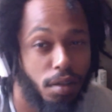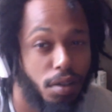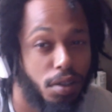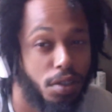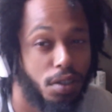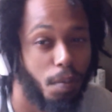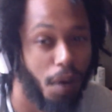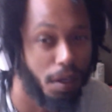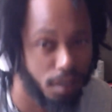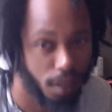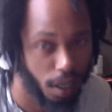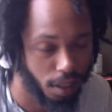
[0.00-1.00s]

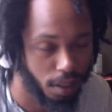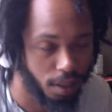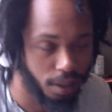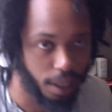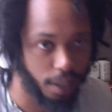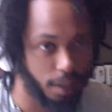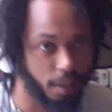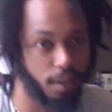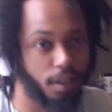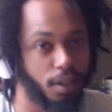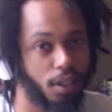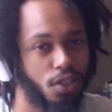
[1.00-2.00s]
somebody's not gonna like
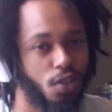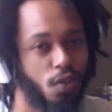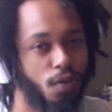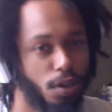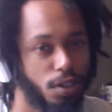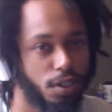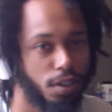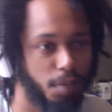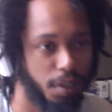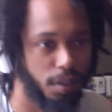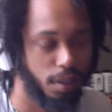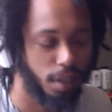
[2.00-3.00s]
this new version of
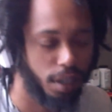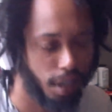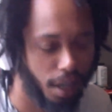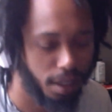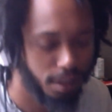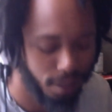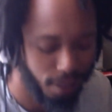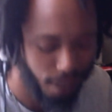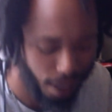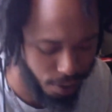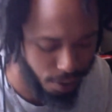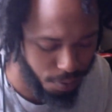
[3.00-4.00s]
me. And honestly,
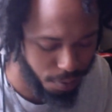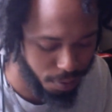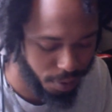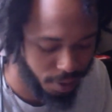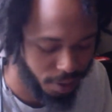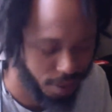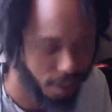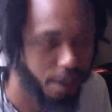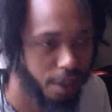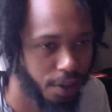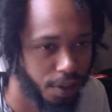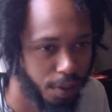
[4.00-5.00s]
I don't
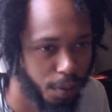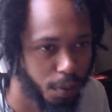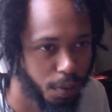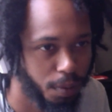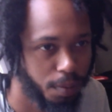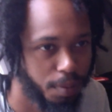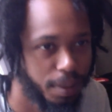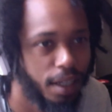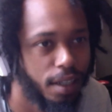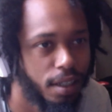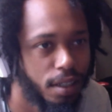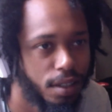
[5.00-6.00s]
care anymore
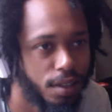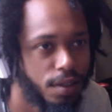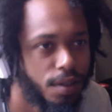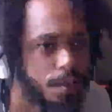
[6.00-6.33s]
because